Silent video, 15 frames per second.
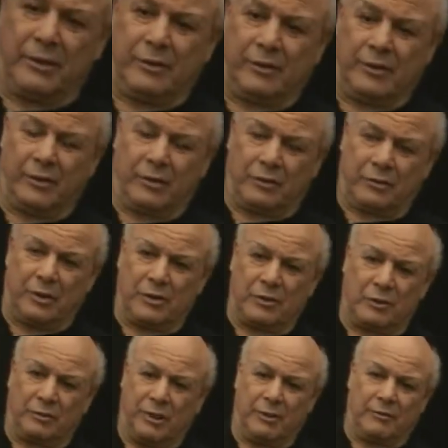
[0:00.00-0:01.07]
this is the string's
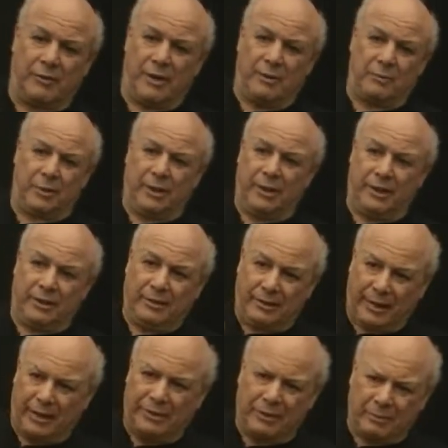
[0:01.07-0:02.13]
already vibrating.
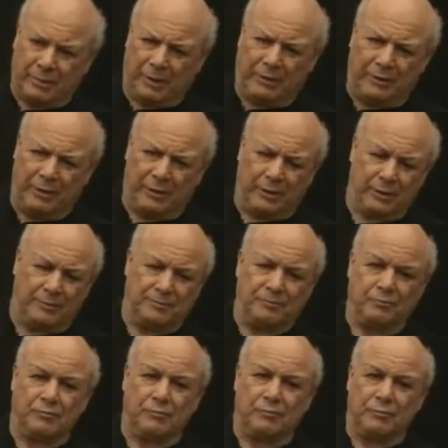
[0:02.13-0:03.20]
That's the big secret.
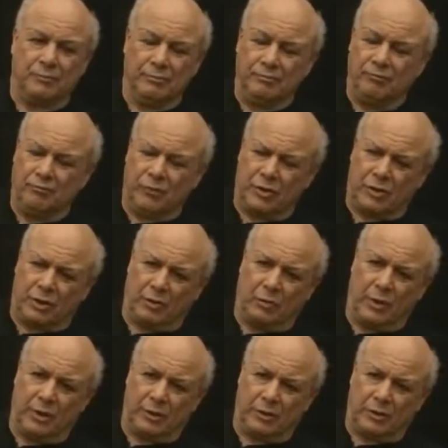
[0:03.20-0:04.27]
So
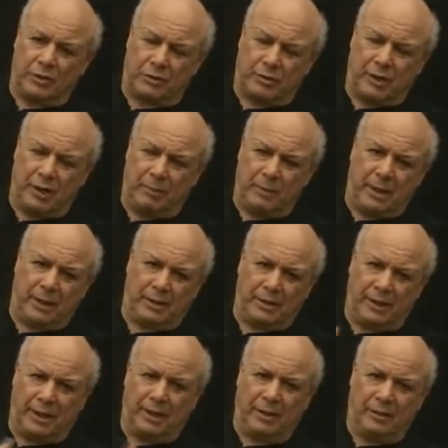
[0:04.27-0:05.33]
when you strike back
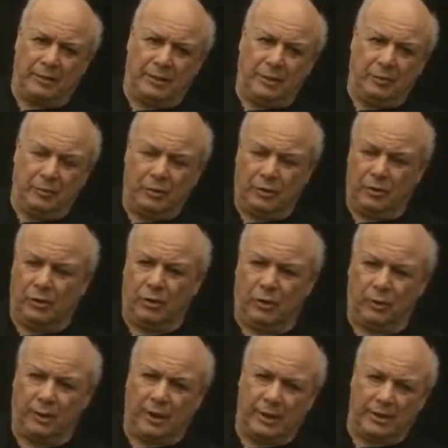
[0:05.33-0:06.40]
down, when you
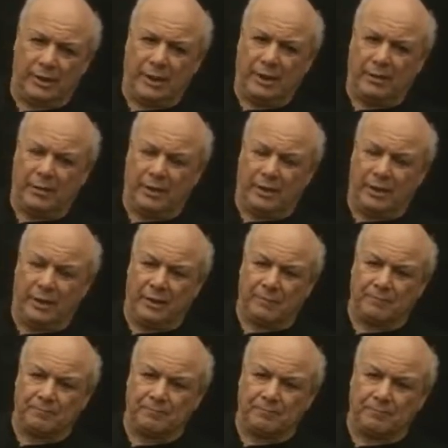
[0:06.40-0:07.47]
hold that down
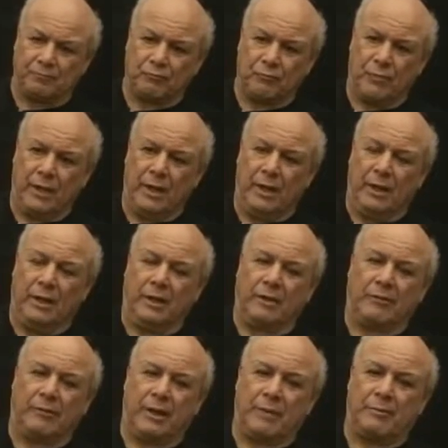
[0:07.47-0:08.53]
again,
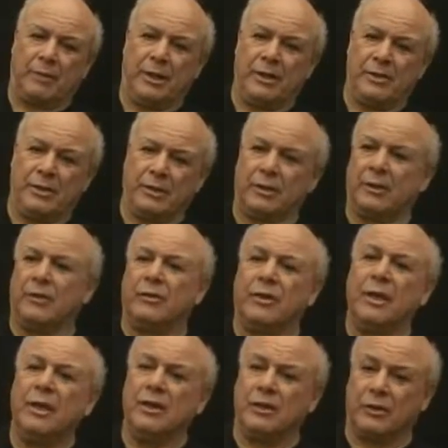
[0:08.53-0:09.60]
the vibration
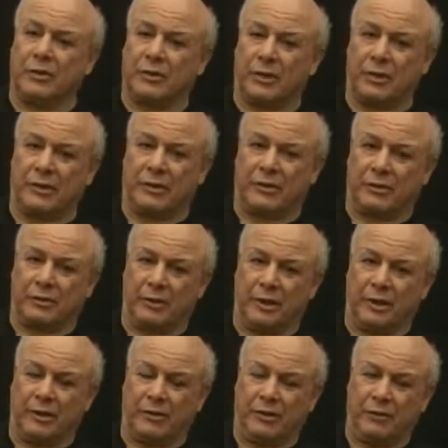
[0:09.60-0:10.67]
continues on the
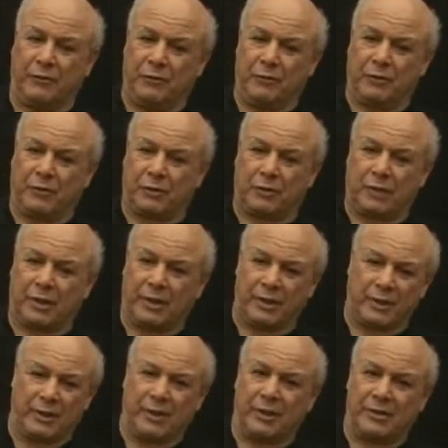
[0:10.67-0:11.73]
string as if you've struck
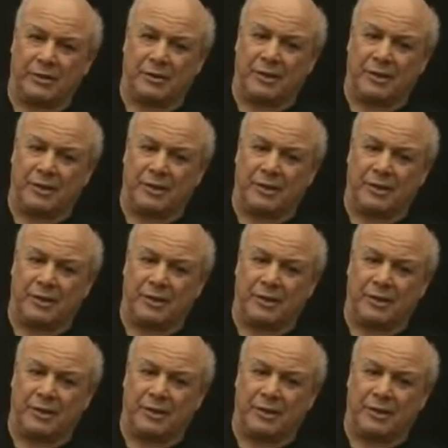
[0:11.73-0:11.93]
it another